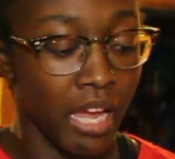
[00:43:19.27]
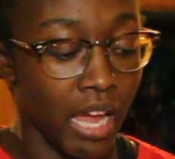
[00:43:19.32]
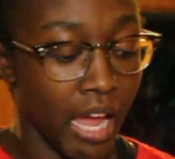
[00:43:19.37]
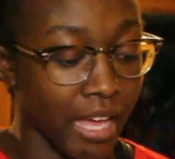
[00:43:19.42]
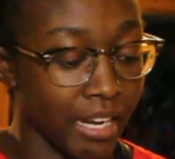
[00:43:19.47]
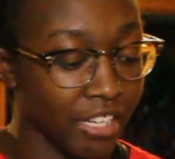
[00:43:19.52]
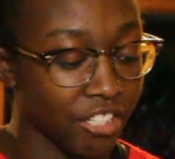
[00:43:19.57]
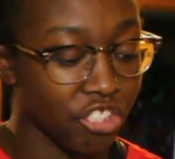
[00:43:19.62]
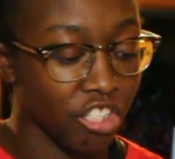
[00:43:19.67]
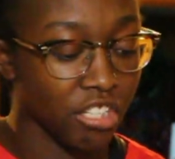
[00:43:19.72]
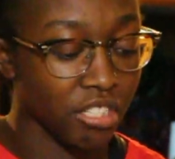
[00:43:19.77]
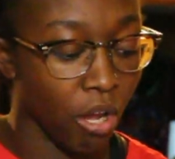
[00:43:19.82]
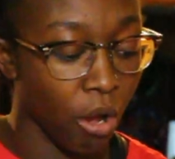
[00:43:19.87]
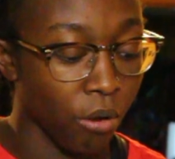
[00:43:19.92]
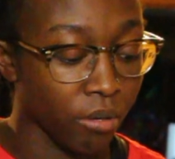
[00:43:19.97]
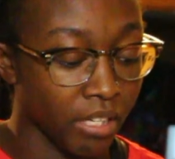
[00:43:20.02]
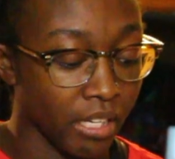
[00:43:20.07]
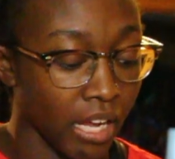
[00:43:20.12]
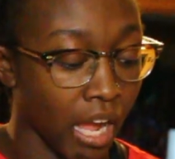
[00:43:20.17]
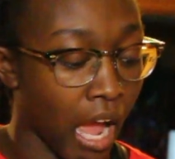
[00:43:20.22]
And it's just
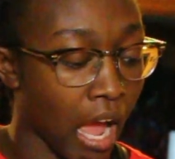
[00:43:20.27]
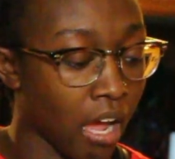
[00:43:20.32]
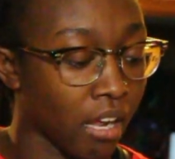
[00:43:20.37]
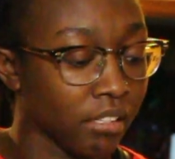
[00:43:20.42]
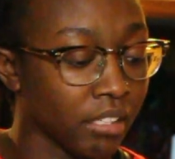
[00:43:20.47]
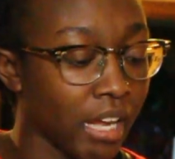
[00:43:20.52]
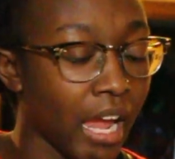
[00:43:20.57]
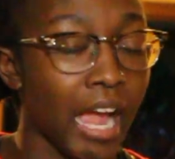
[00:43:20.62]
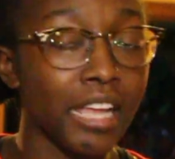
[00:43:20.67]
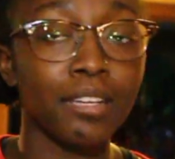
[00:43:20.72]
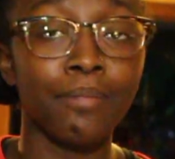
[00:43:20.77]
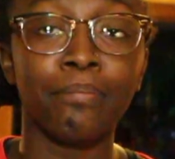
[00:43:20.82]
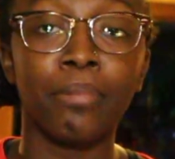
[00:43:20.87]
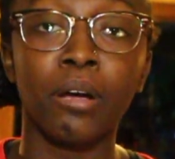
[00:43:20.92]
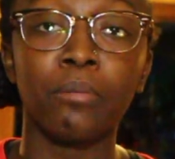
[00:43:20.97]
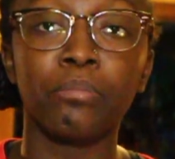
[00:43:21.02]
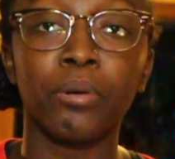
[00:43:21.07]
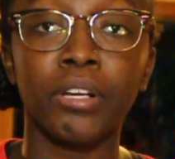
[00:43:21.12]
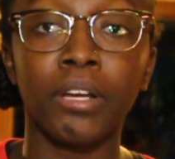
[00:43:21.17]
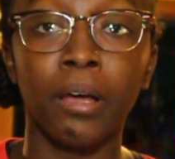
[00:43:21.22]
only, I only had to
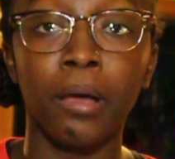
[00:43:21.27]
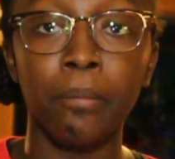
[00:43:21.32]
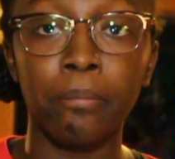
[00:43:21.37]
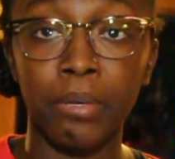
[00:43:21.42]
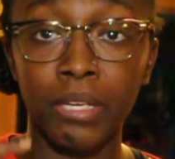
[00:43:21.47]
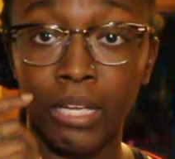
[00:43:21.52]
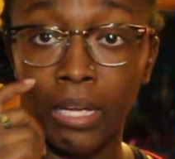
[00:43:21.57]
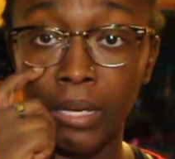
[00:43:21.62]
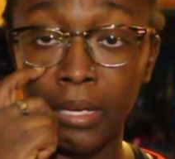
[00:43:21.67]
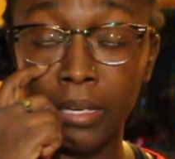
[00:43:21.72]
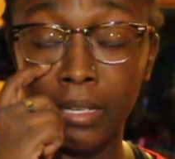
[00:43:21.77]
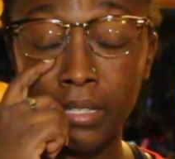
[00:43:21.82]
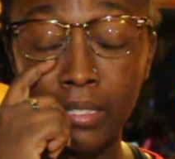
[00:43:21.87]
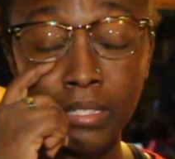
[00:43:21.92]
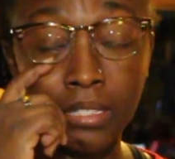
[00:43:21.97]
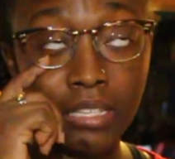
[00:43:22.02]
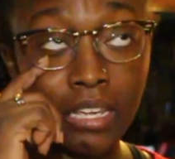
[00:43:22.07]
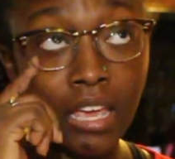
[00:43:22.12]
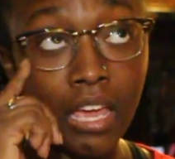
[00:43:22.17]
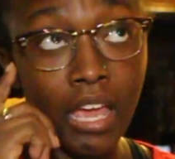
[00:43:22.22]
bump it up
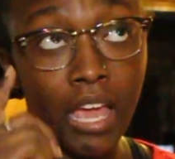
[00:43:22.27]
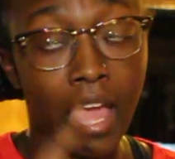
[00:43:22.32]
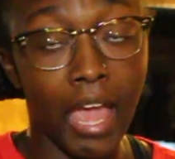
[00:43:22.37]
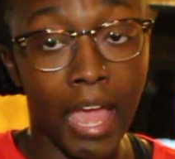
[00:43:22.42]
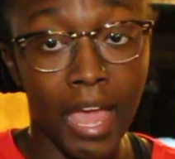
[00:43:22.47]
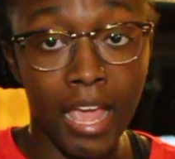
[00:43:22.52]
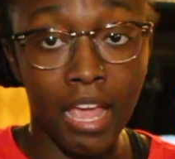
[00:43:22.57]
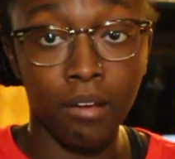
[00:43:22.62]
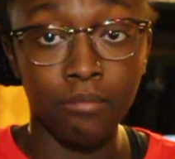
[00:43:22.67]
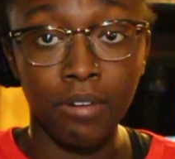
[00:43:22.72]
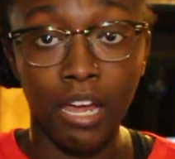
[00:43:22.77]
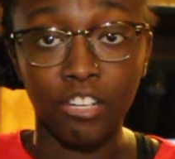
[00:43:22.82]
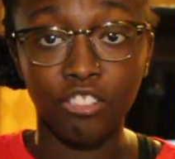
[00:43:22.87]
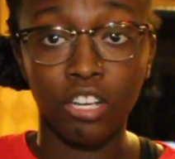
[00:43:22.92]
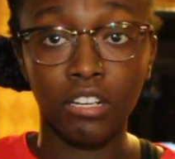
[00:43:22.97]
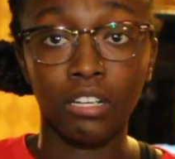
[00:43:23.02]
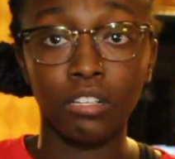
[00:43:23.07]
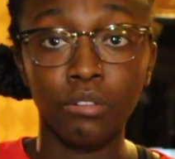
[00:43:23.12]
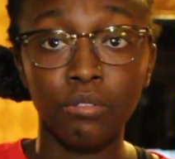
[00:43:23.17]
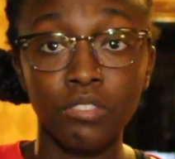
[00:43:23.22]
because A, I'm not
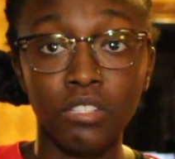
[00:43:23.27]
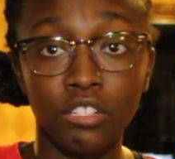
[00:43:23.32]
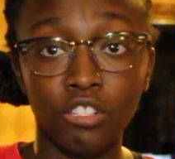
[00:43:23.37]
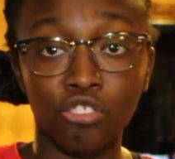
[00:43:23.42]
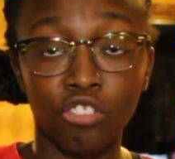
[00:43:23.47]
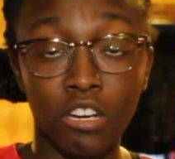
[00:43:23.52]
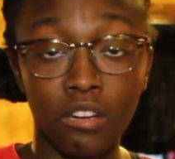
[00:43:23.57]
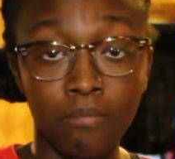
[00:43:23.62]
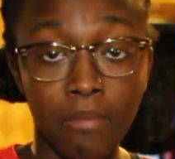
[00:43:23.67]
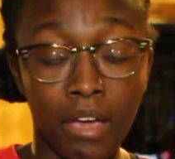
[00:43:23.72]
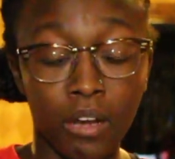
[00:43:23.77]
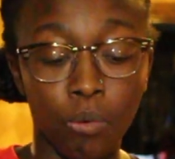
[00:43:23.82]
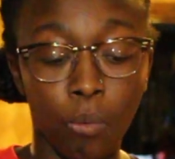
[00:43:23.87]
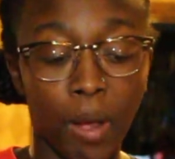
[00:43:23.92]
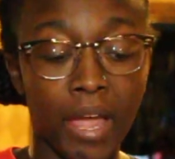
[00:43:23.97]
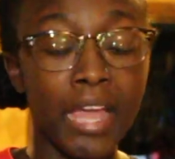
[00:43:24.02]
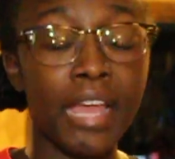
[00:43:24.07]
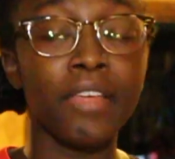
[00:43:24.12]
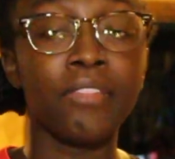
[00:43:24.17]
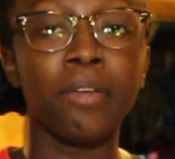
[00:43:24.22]
trying to lose a extreme amount of
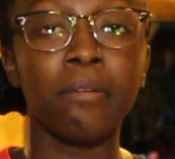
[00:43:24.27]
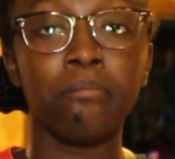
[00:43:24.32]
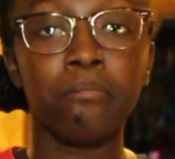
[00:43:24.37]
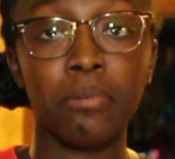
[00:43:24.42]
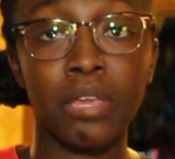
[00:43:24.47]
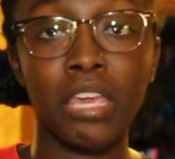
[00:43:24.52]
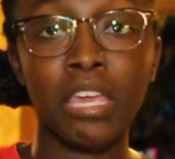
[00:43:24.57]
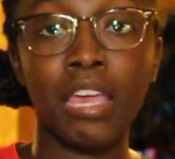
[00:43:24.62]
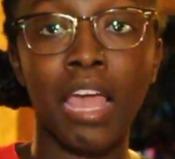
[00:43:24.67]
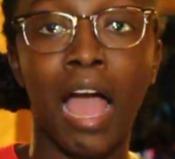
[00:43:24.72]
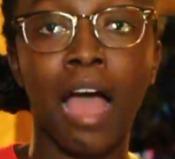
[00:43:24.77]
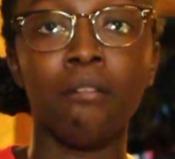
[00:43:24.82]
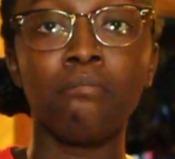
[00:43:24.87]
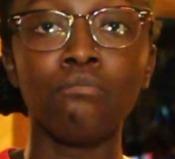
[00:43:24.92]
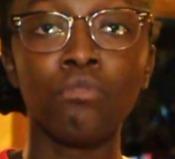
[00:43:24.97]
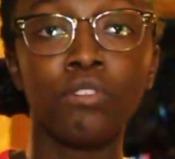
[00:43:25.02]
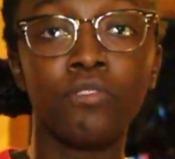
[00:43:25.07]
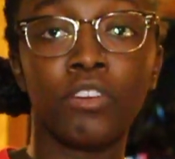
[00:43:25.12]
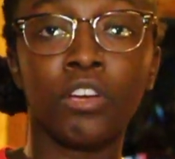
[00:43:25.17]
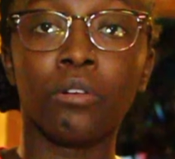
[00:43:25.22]
weight, and then B, I'm
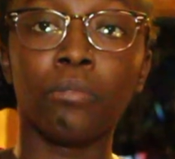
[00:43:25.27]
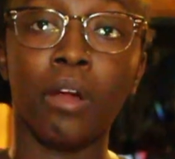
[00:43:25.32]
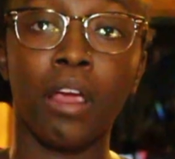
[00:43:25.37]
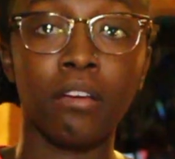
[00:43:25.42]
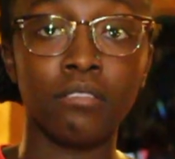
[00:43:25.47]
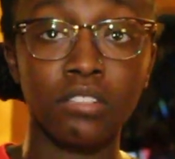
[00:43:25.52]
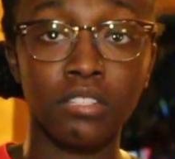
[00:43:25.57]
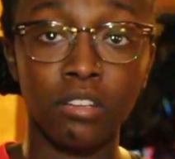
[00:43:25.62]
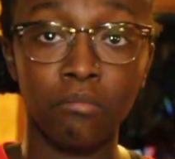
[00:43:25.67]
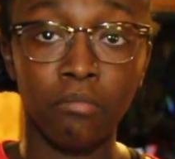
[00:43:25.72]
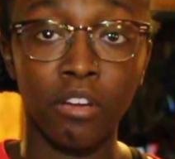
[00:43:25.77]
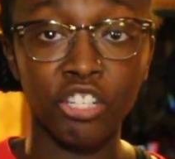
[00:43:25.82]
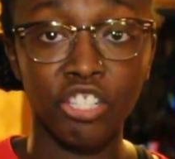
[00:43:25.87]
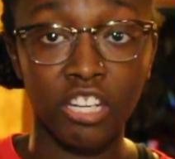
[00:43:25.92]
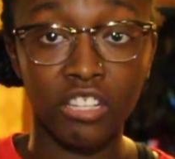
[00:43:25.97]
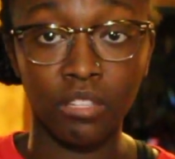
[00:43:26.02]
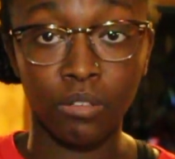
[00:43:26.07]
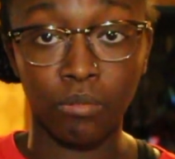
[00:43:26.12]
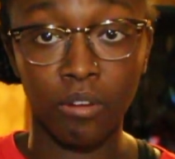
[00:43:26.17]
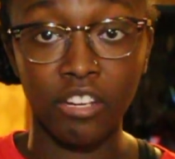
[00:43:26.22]
moving around so much
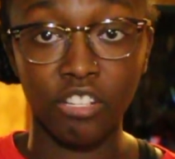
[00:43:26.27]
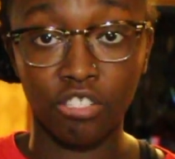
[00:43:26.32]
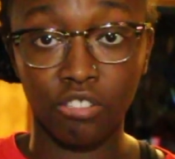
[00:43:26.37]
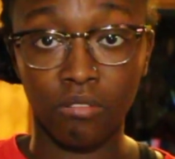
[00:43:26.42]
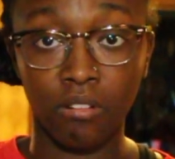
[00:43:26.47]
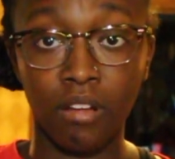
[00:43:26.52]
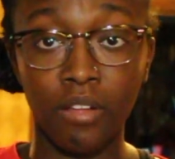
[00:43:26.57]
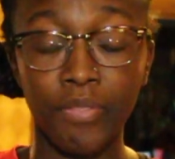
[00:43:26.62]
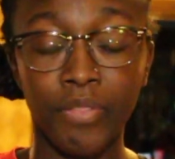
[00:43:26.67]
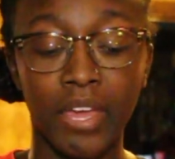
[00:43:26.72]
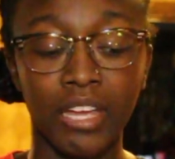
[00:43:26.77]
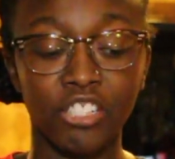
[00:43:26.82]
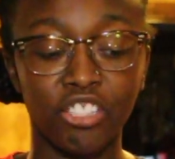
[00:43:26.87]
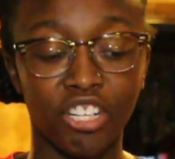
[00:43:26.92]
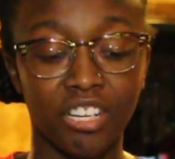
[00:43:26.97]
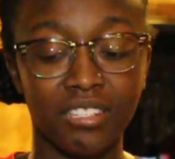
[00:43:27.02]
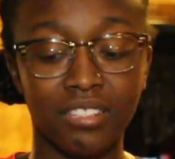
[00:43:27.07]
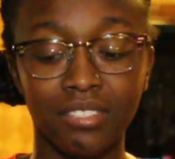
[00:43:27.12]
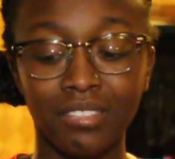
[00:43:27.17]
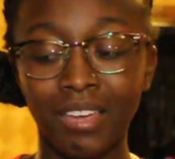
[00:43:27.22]
at the restaurant that
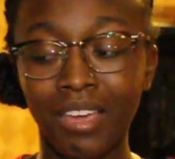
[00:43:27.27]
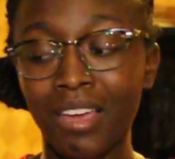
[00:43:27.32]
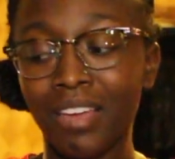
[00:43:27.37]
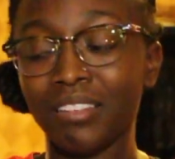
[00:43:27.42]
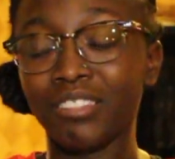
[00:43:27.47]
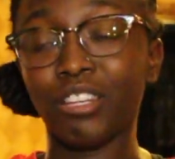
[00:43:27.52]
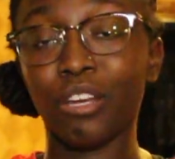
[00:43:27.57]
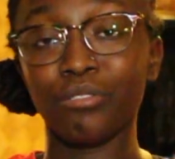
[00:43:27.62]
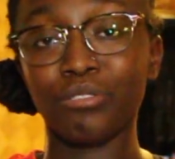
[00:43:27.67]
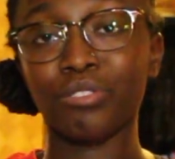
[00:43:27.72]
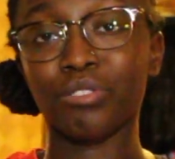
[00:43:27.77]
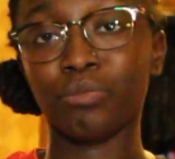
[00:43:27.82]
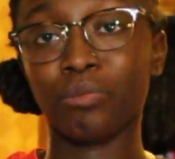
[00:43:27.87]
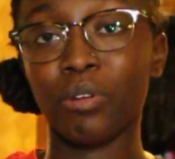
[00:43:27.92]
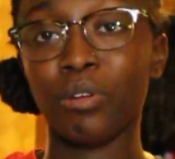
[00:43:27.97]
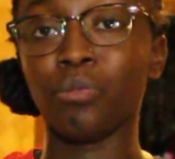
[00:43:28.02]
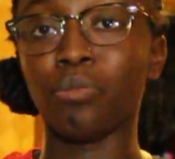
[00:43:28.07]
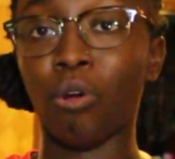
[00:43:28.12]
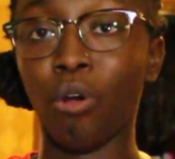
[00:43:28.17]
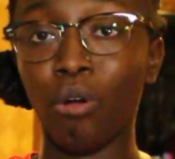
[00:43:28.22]
just those
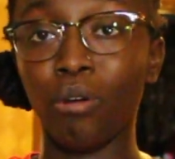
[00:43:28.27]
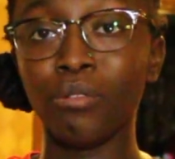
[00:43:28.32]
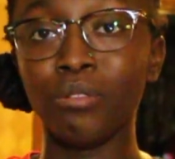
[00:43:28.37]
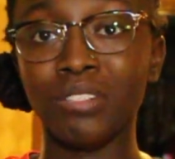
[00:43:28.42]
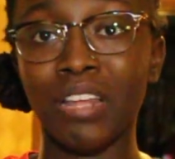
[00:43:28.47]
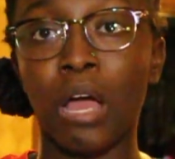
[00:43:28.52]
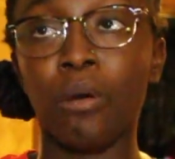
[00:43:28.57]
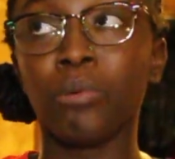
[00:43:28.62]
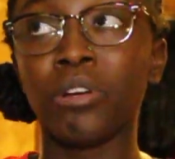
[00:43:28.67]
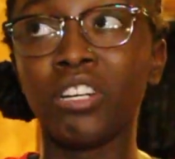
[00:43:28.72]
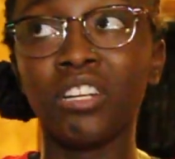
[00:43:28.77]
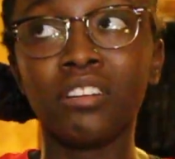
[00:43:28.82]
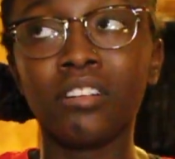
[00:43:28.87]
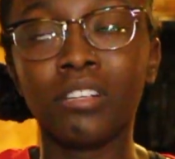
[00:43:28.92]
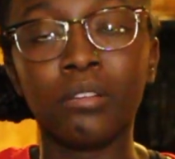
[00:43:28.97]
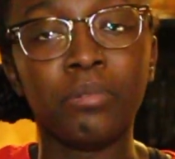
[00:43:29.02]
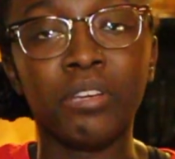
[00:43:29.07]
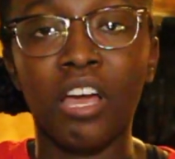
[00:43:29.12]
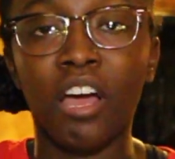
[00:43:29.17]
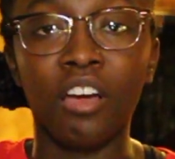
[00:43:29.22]
three rolls, I would
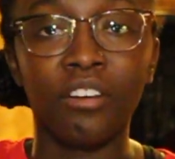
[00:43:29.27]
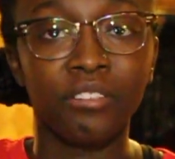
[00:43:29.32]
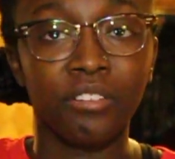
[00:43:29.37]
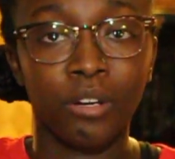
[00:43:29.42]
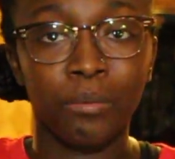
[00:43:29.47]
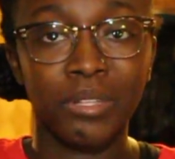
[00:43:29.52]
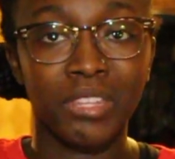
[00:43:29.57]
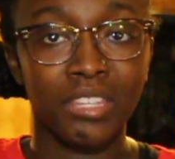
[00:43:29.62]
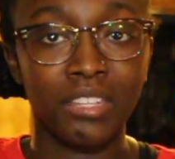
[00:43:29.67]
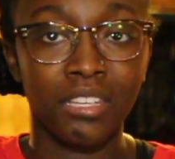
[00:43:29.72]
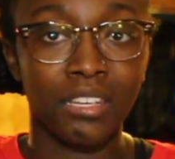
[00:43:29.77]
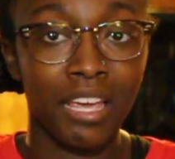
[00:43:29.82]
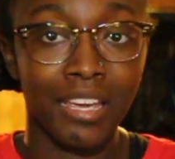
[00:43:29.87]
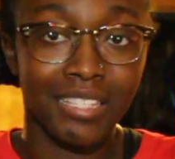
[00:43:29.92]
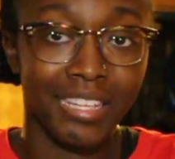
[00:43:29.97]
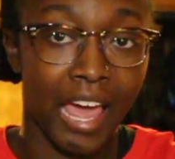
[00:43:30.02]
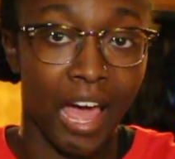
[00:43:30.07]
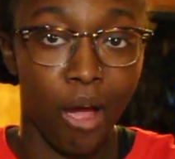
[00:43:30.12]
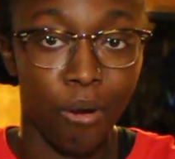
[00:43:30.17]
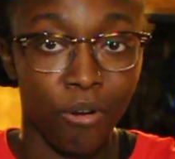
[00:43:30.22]
literally be hungry within the
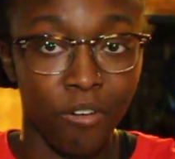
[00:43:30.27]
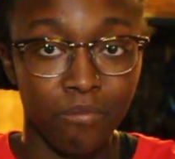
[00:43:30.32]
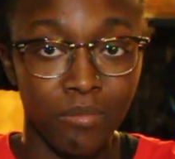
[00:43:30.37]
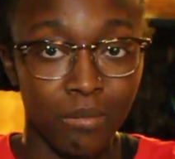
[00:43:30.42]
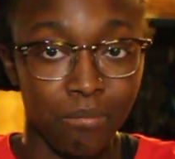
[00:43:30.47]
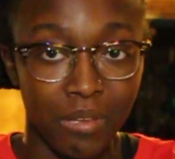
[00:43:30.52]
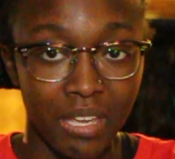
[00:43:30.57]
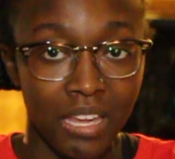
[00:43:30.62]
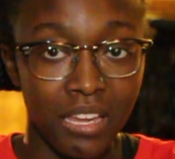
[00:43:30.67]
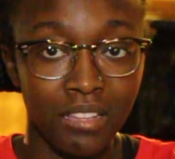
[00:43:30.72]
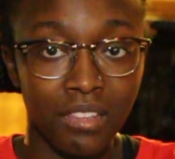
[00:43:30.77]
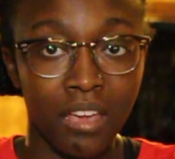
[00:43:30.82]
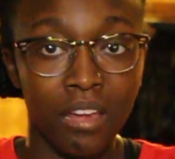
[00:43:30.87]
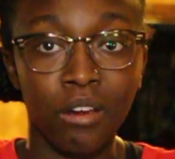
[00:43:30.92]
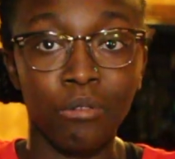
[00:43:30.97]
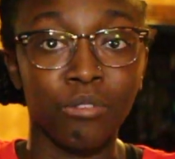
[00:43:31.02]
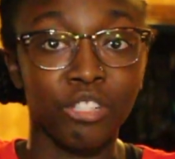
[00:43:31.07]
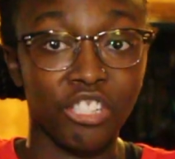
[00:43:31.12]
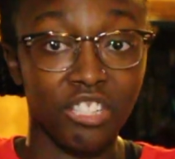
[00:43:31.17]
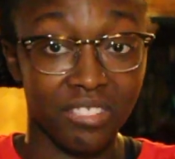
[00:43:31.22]
next hour of me being
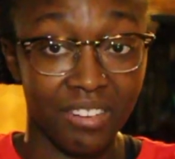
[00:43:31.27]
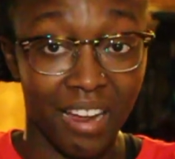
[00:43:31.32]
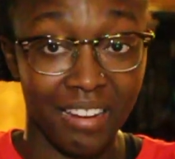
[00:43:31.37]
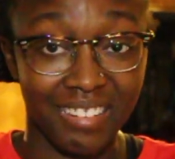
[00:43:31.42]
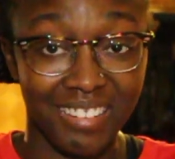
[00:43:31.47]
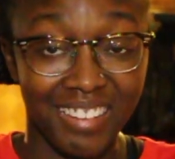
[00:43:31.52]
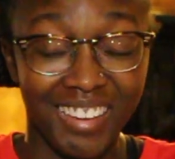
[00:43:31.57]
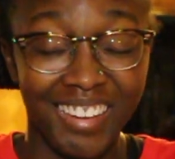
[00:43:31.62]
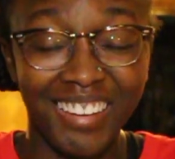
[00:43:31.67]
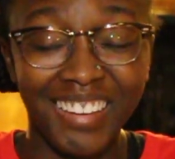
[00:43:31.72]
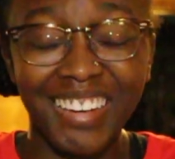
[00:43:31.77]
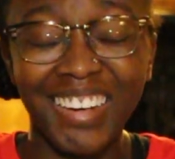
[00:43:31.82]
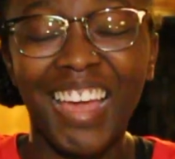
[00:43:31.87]
there, which is not good.